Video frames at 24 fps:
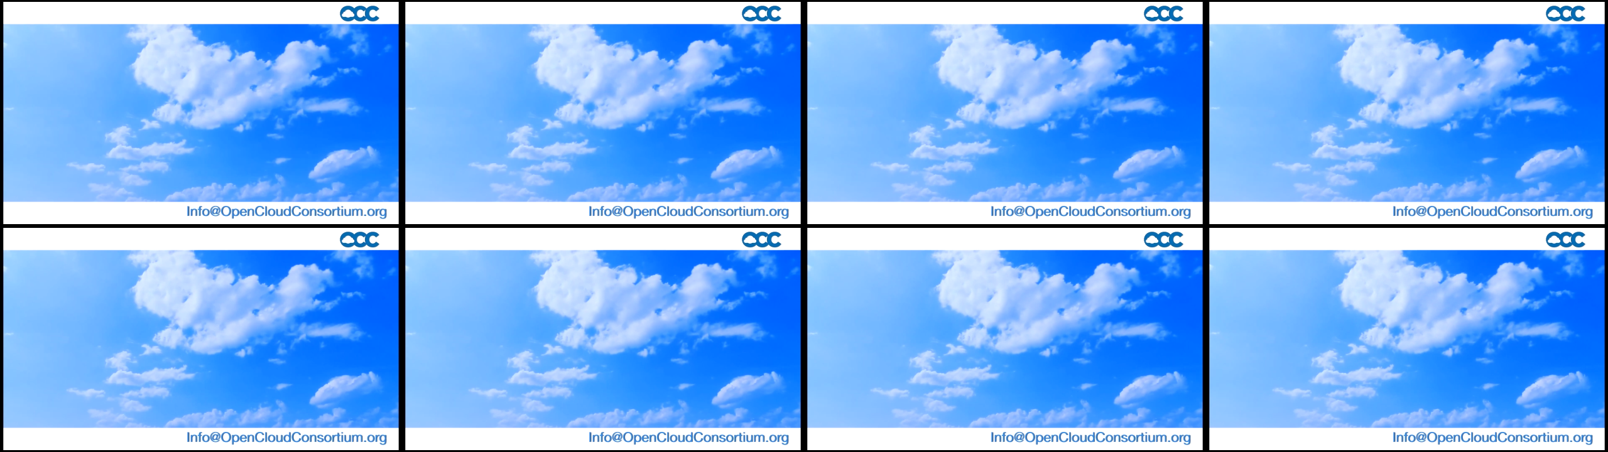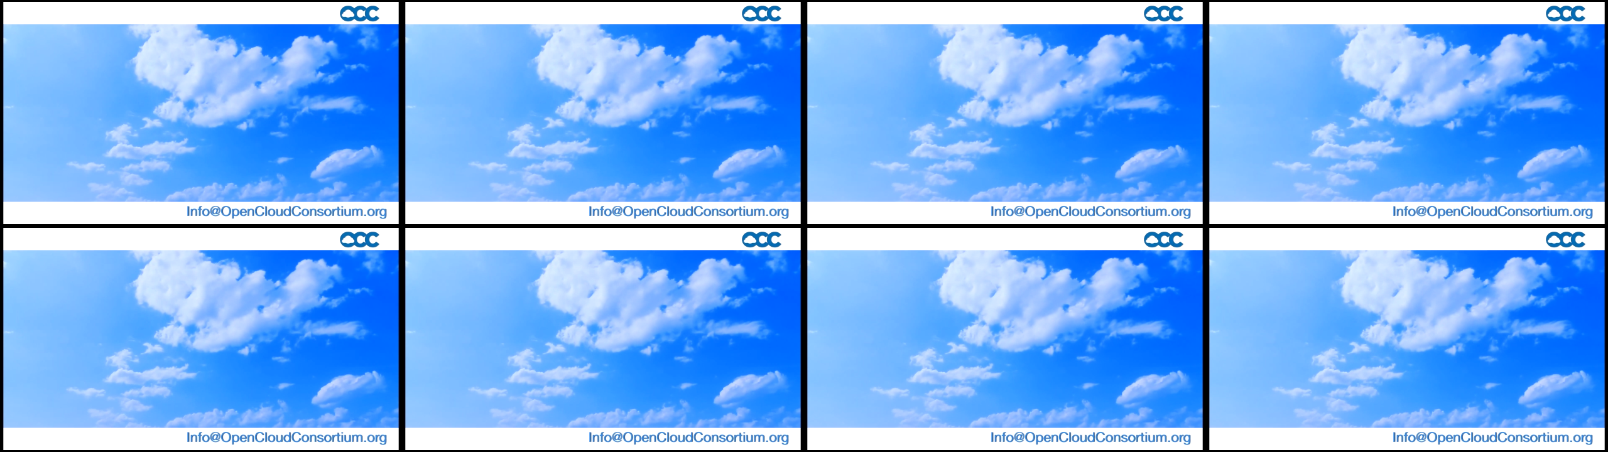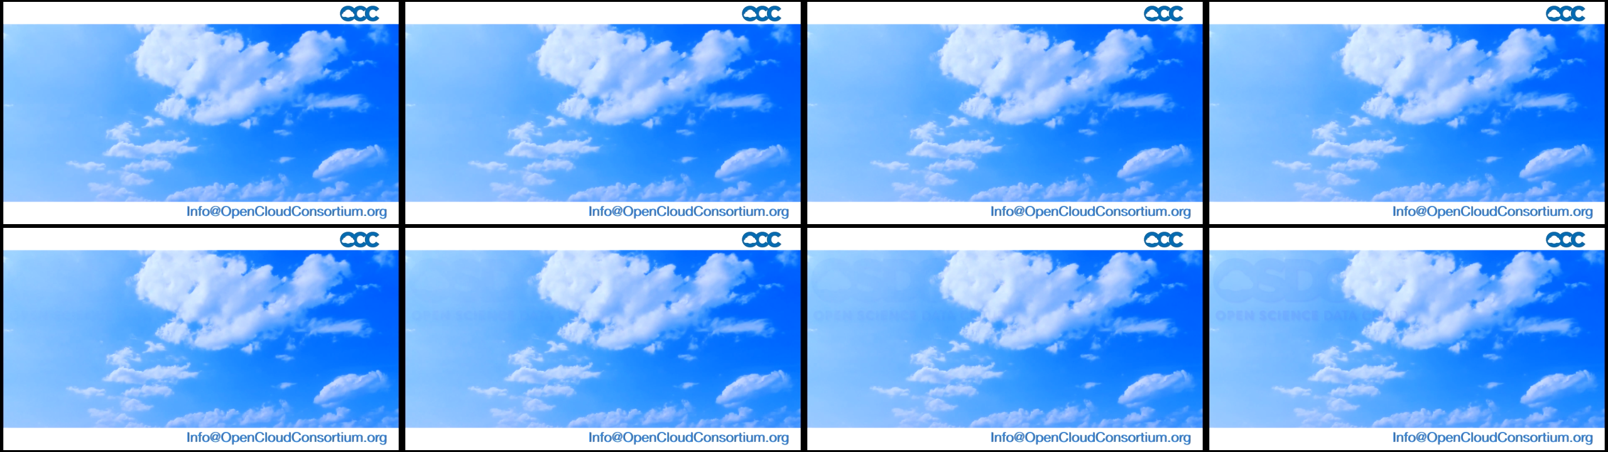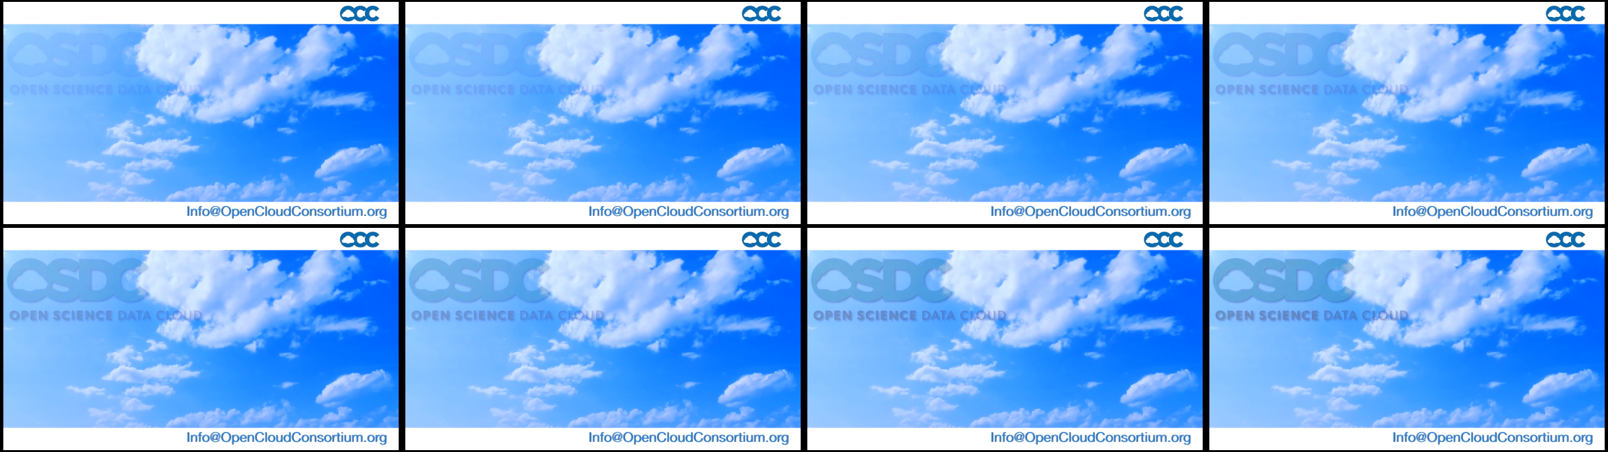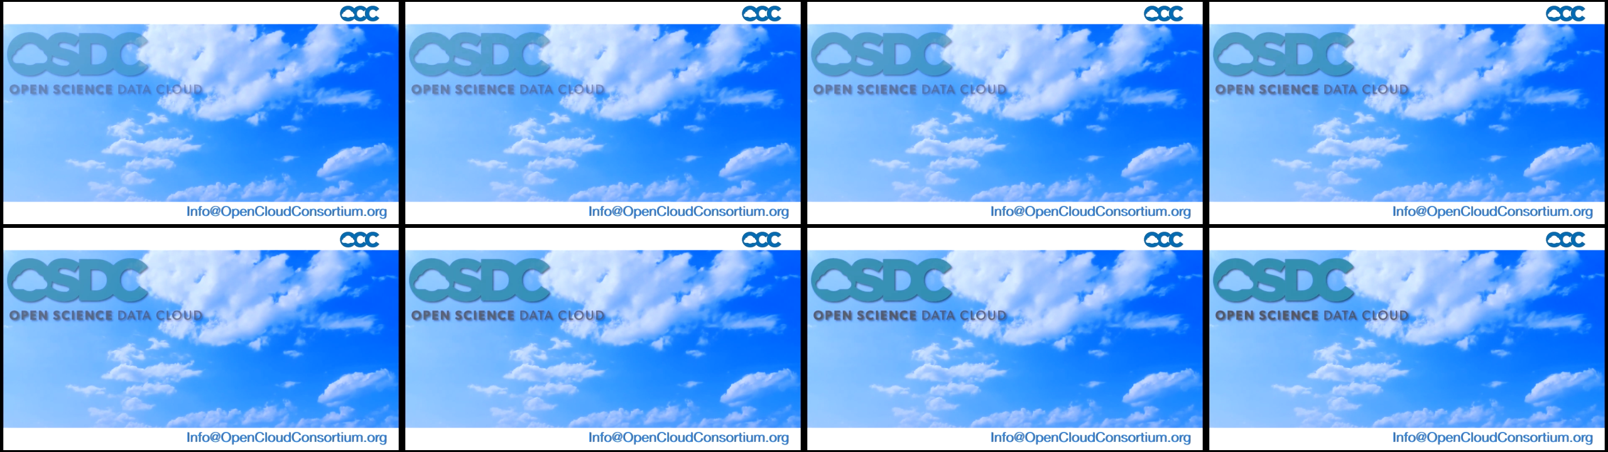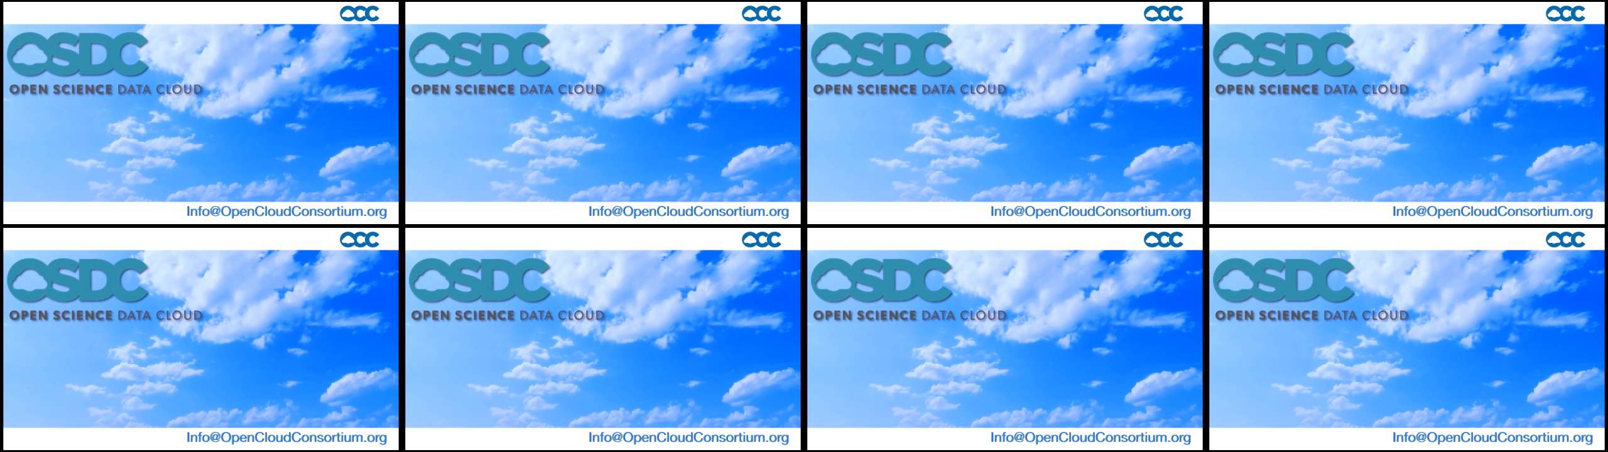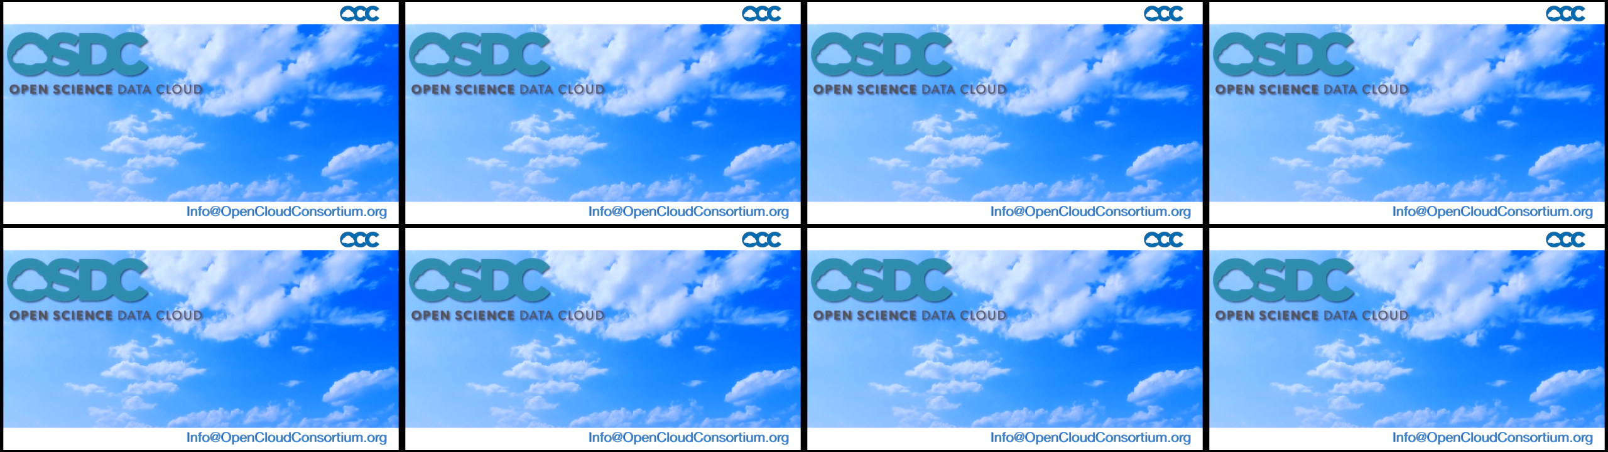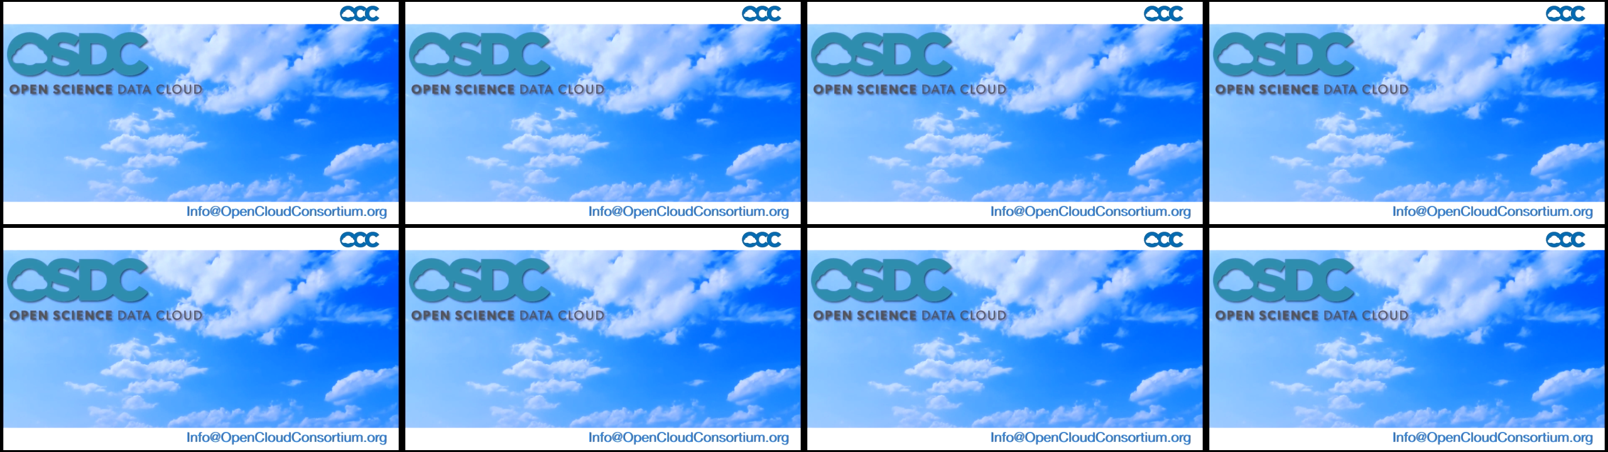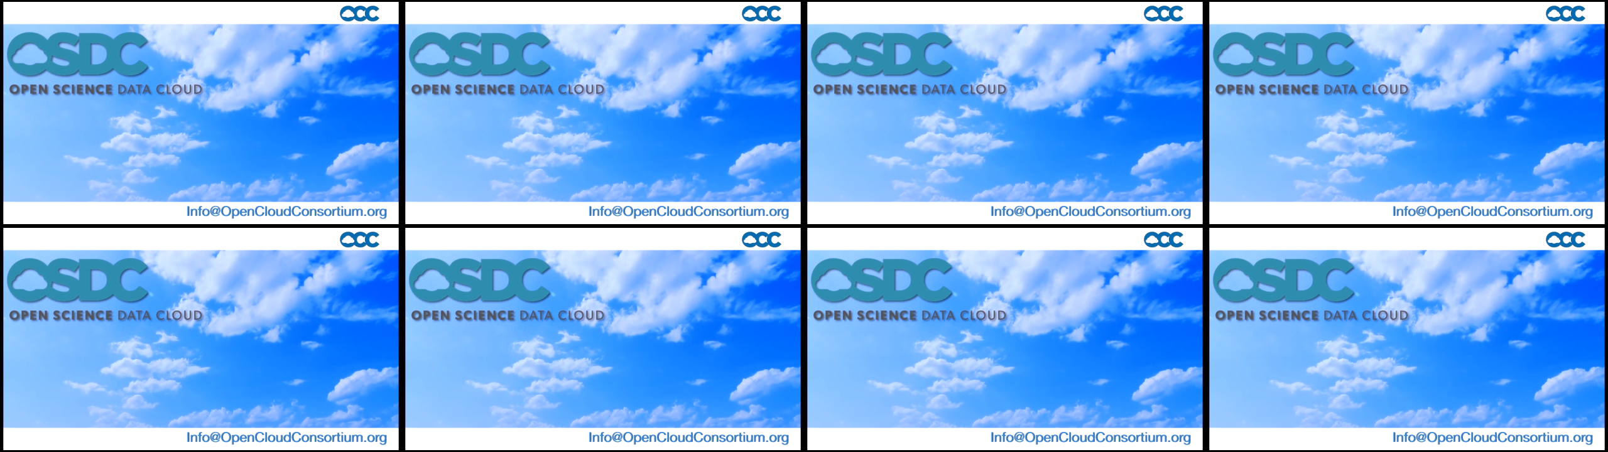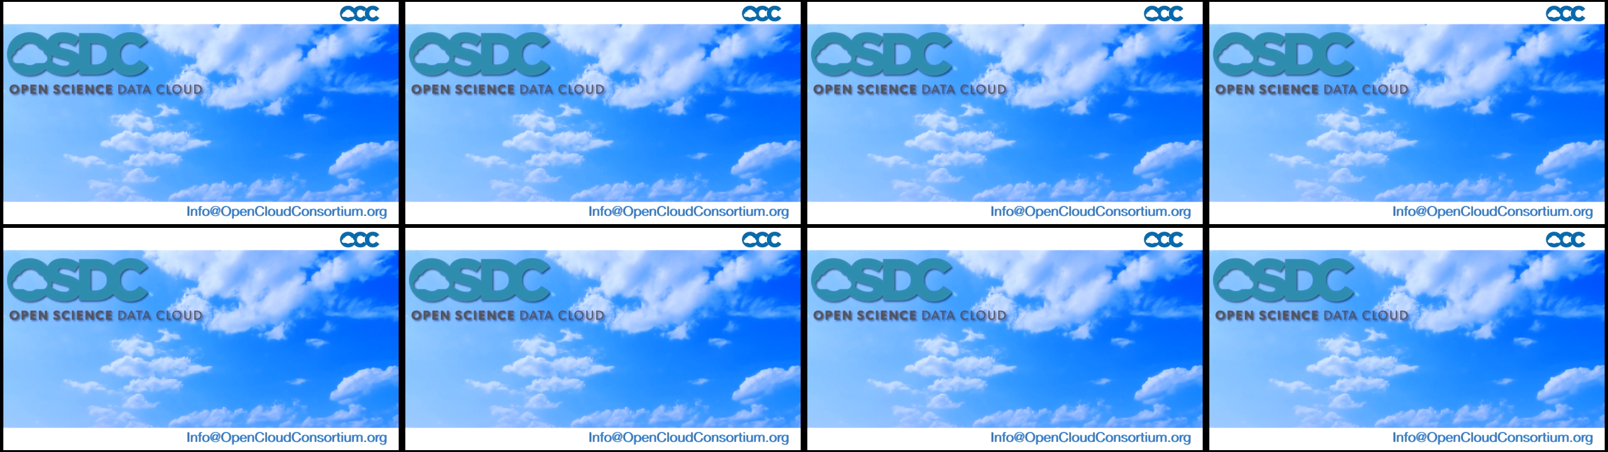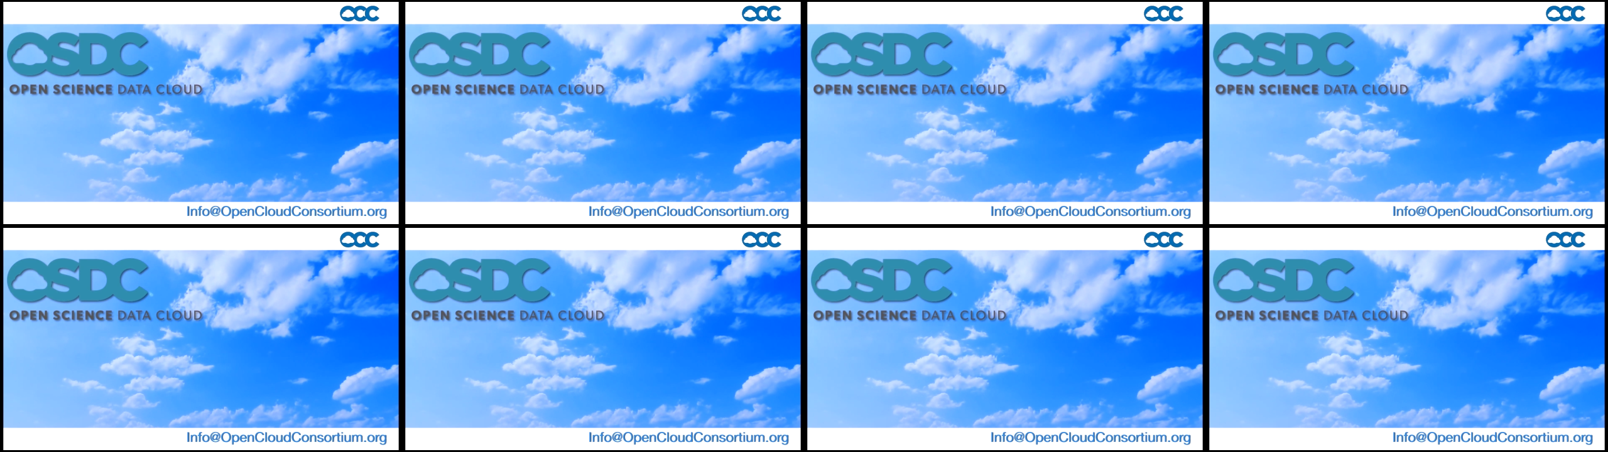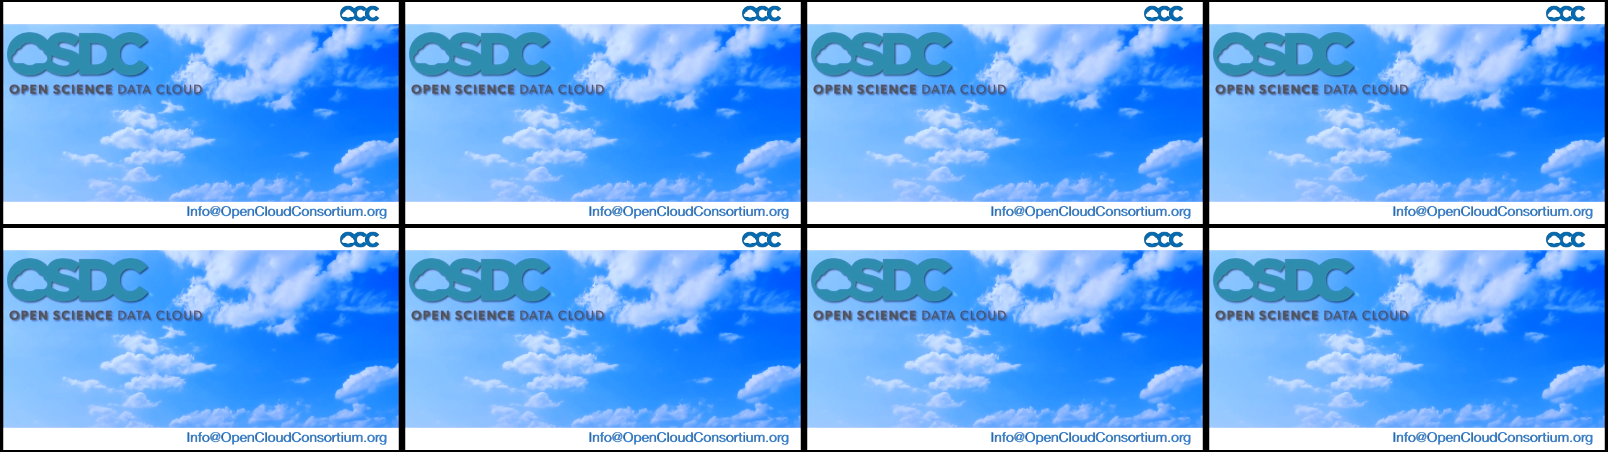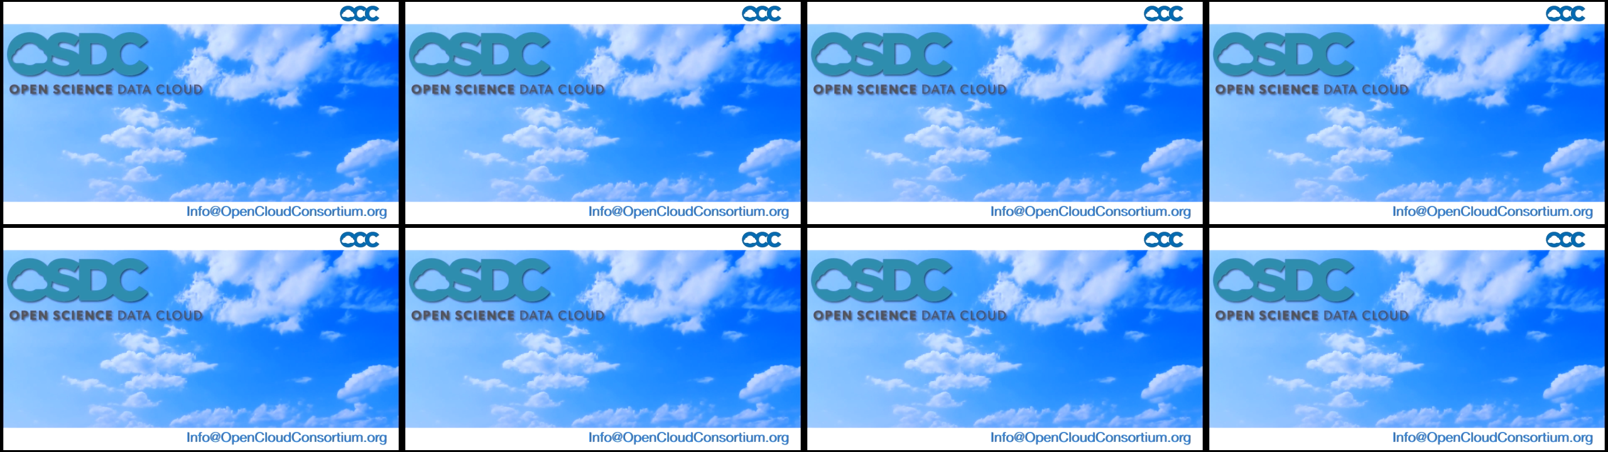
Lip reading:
[unreadable: no face in view]